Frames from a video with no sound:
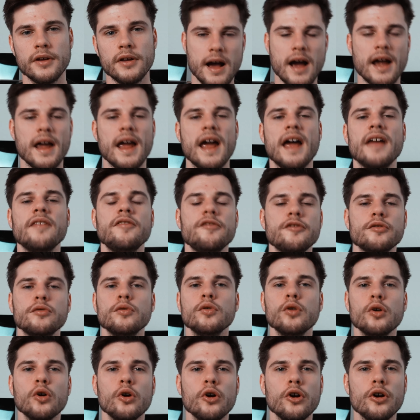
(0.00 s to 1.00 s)
I had to
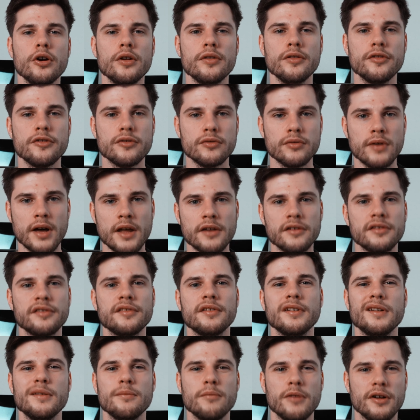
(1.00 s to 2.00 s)
learn to
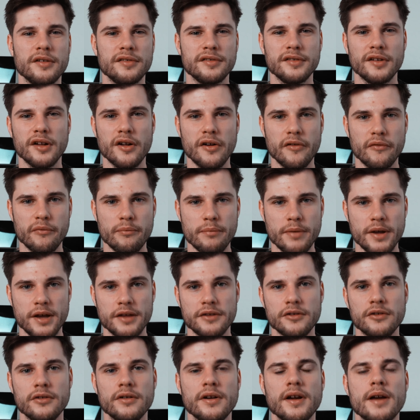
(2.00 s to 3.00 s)
understand myself
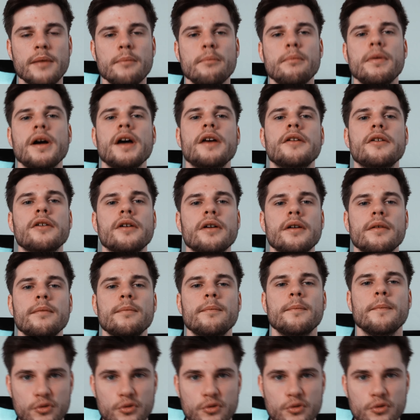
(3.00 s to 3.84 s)
better and better.